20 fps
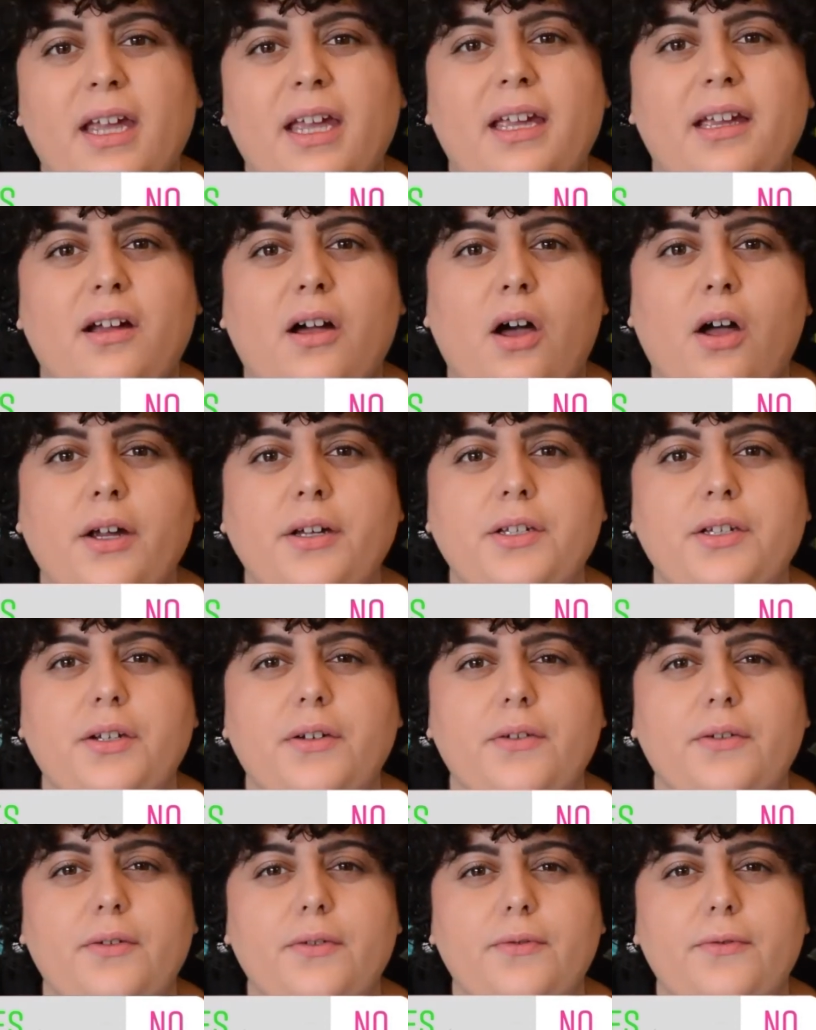it kind
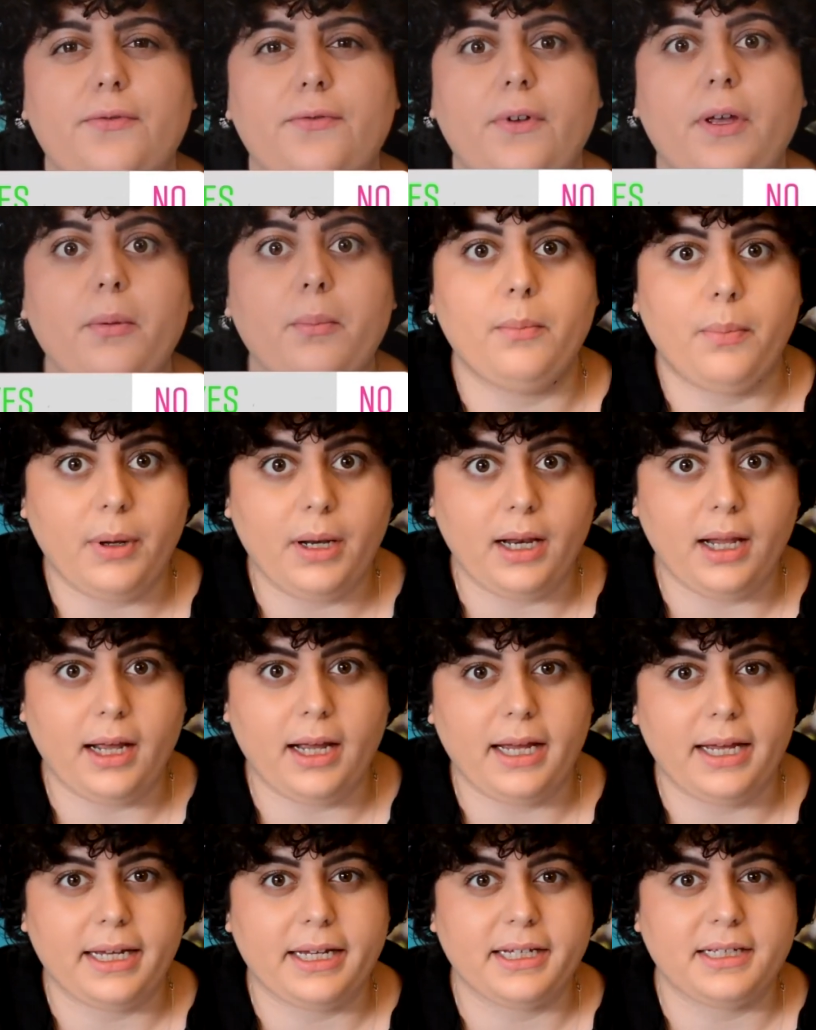of
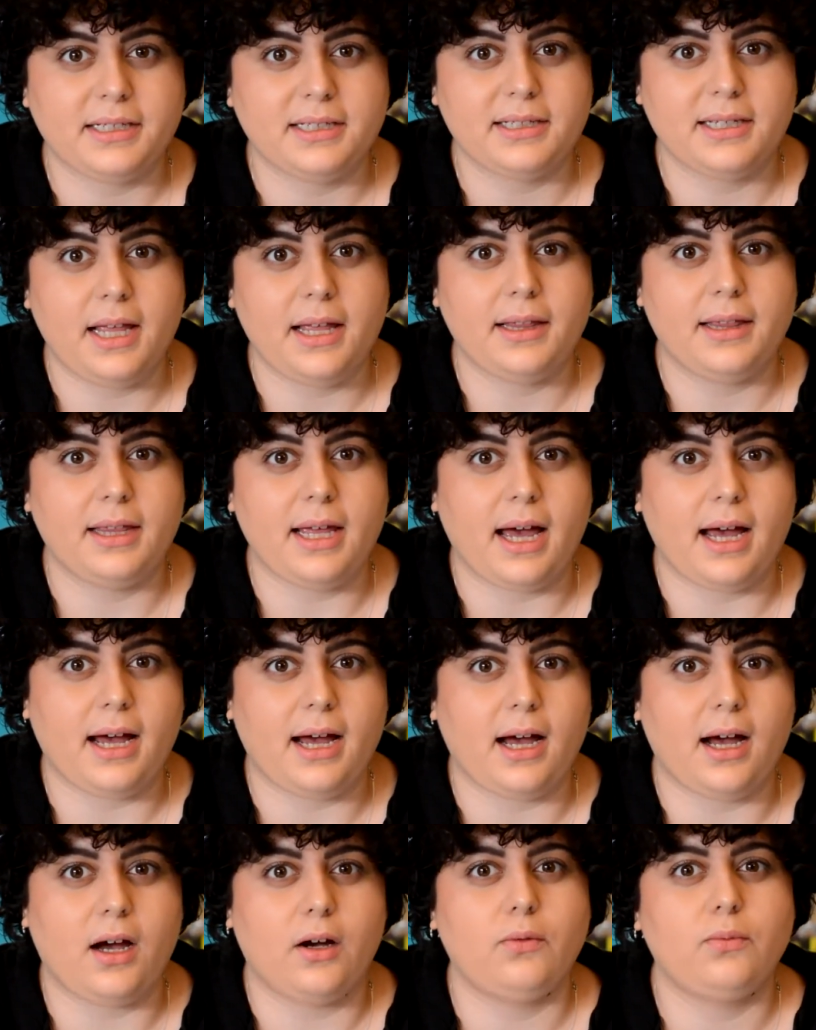implies
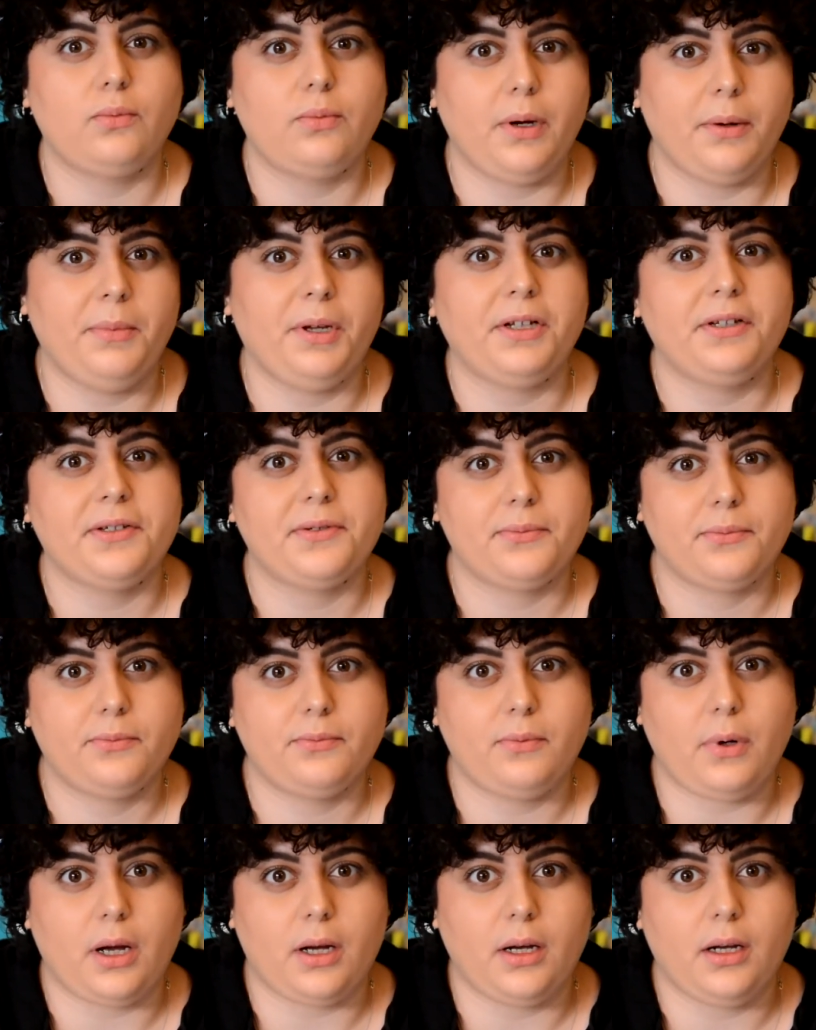that women's
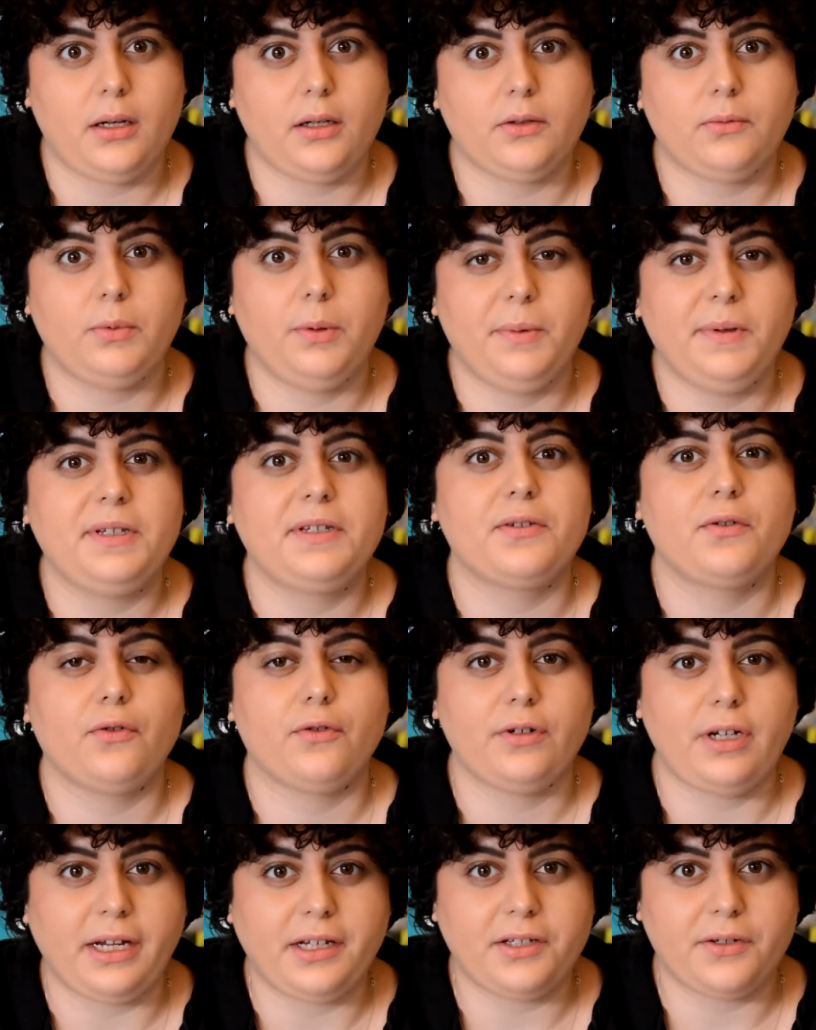work, women's
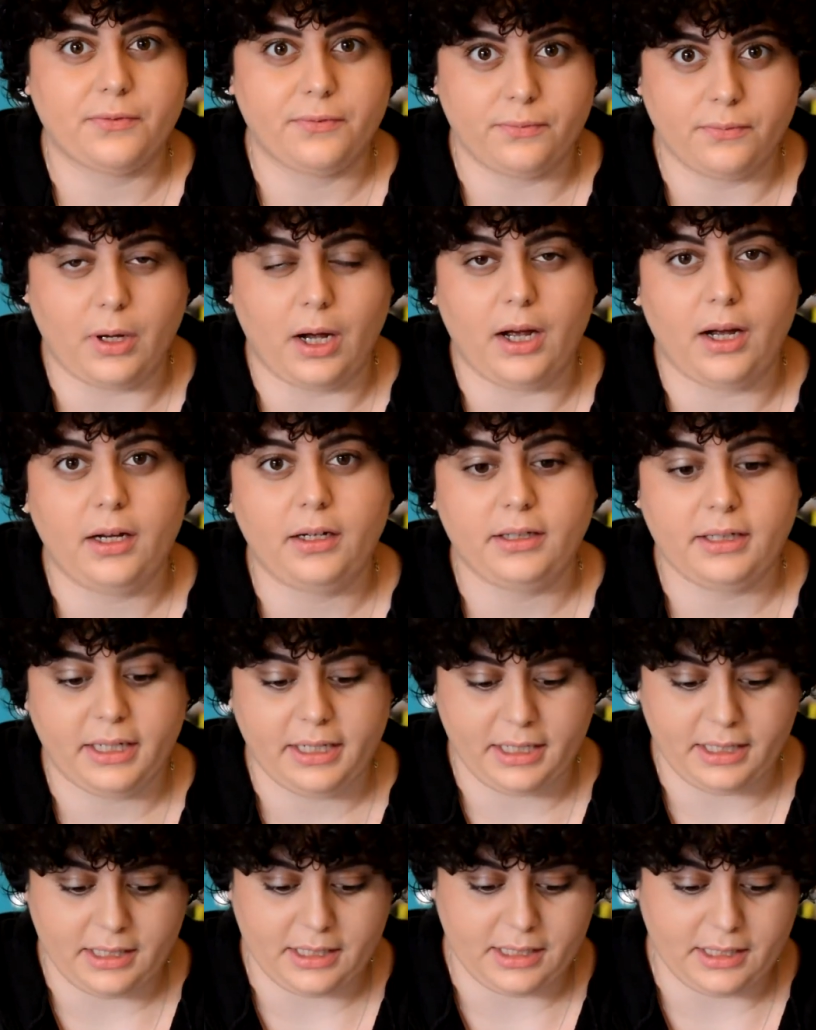creative work
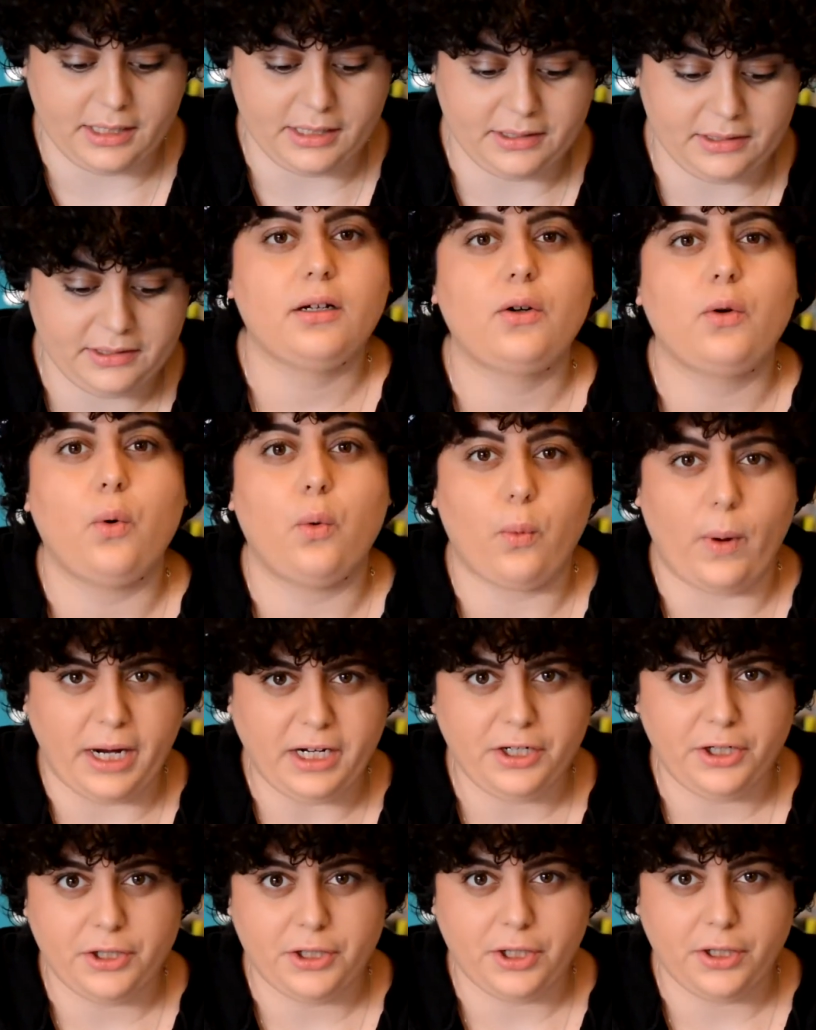is
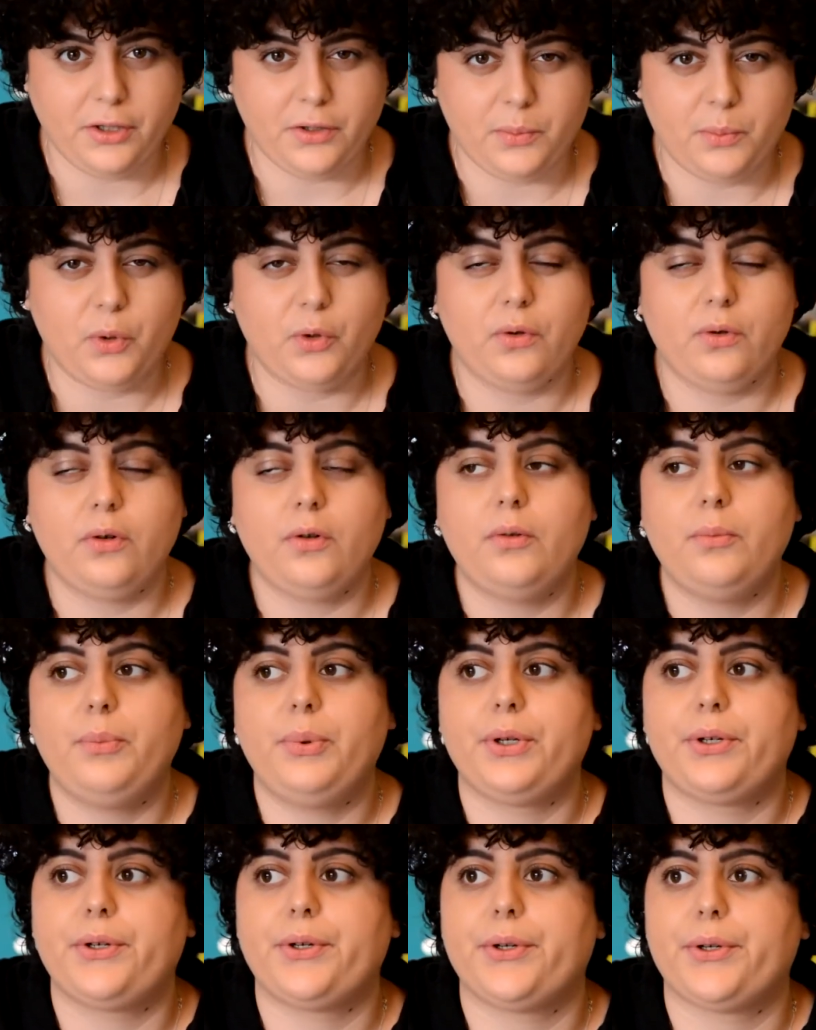questioned more
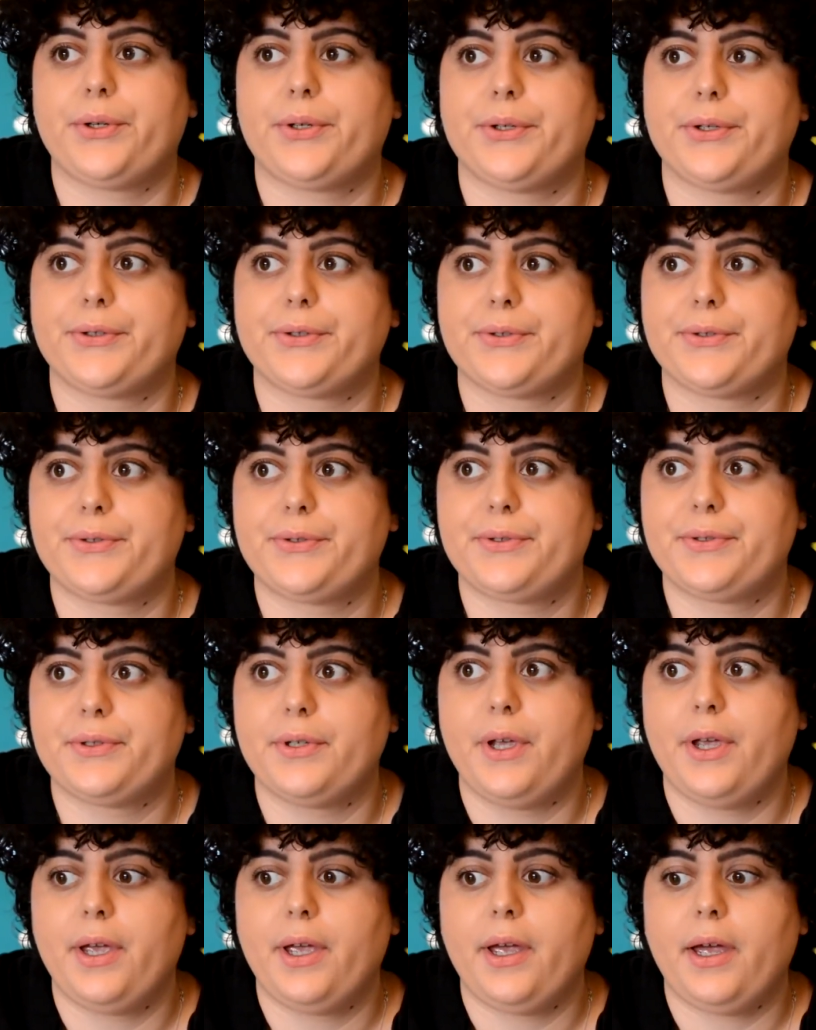because